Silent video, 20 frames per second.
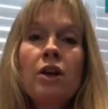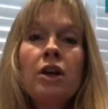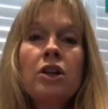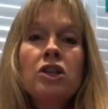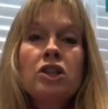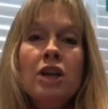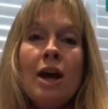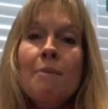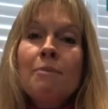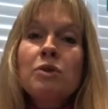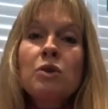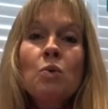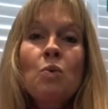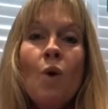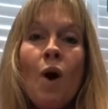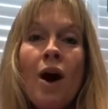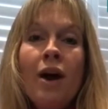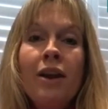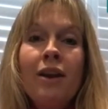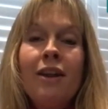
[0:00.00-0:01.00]
chapter
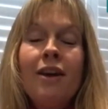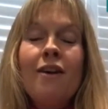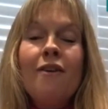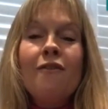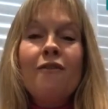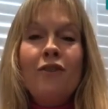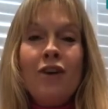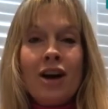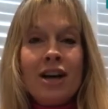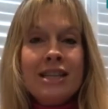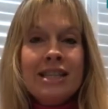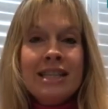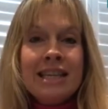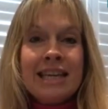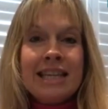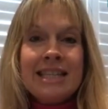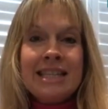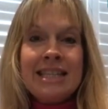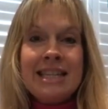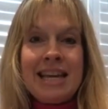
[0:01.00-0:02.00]
1, verse
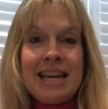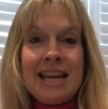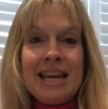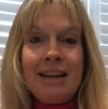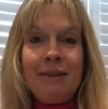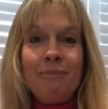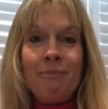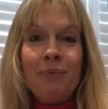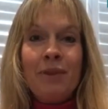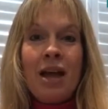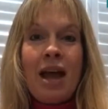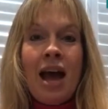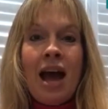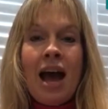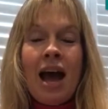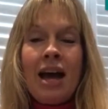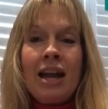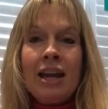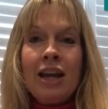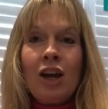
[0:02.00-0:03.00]
16,
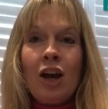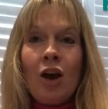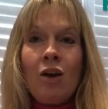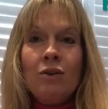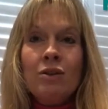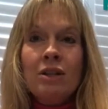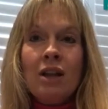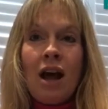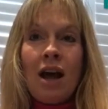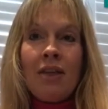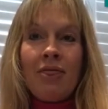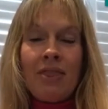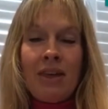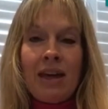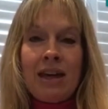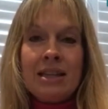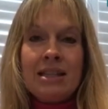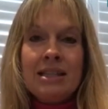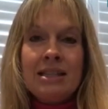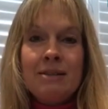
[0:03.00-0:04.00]
and it goes like
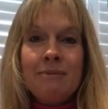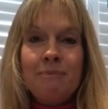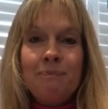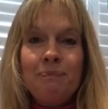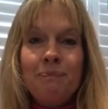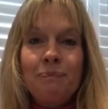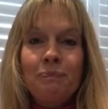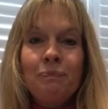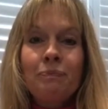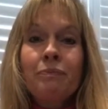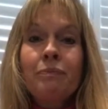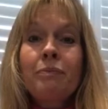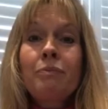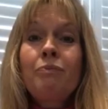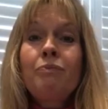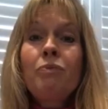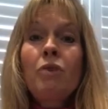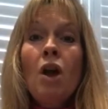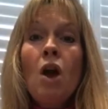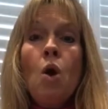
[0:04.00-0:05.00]
this.
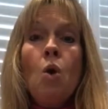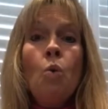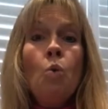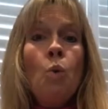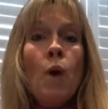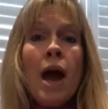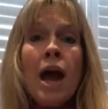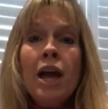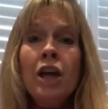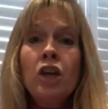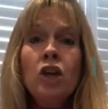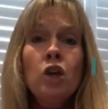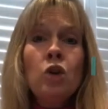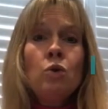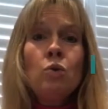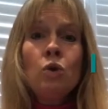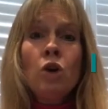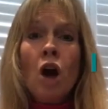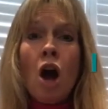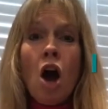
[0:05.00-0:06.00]
Where you
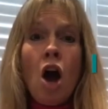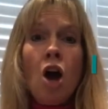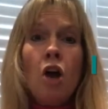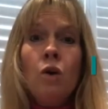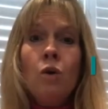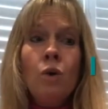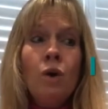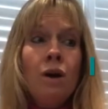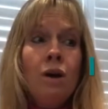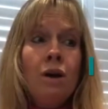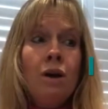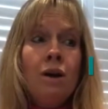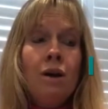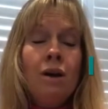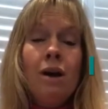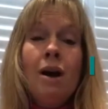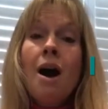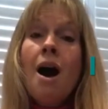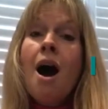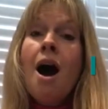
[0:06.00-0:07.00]
go,
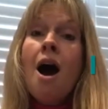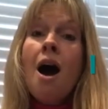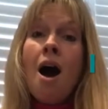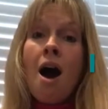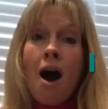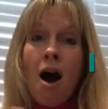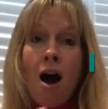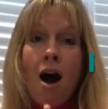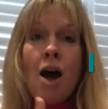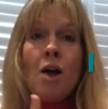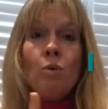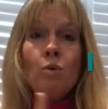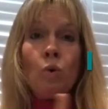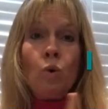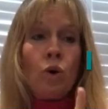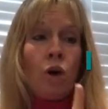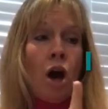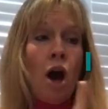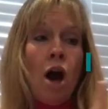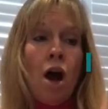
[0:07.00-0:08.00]
I will
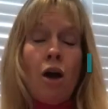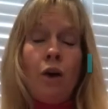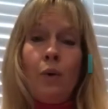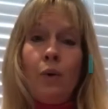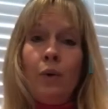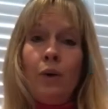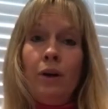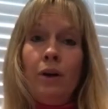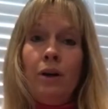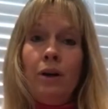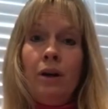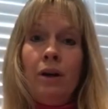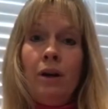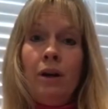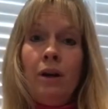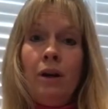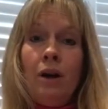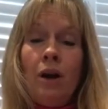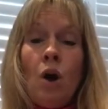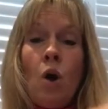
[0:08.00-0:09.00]
go.
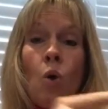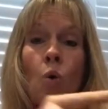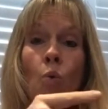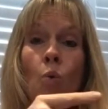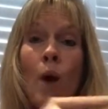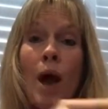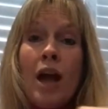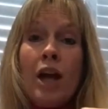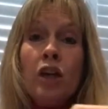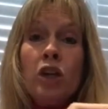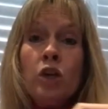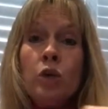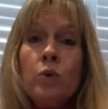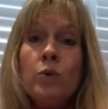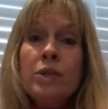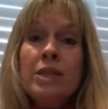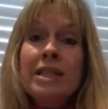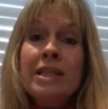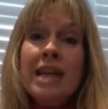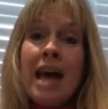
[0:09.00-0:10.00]
Where you
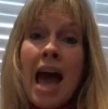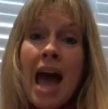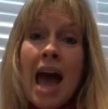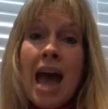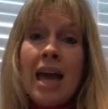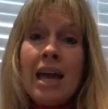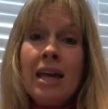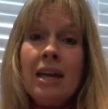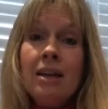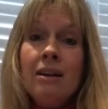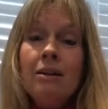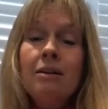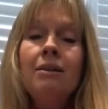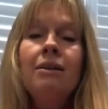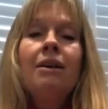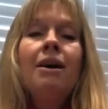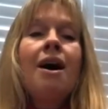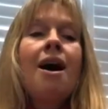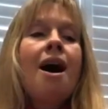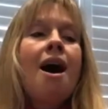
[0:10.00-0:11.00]
stay,
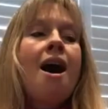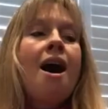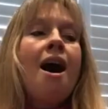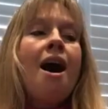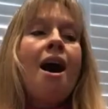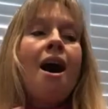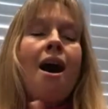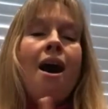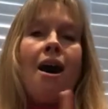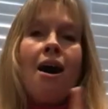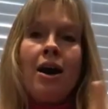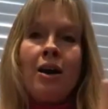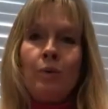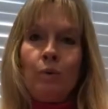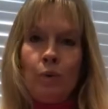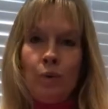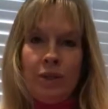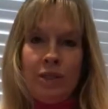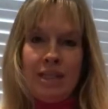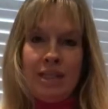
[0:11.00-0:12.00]
I will
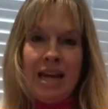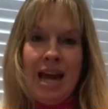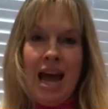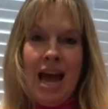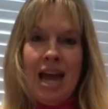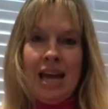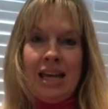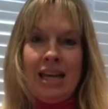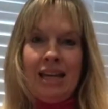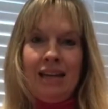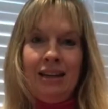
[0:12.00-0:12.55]
stay.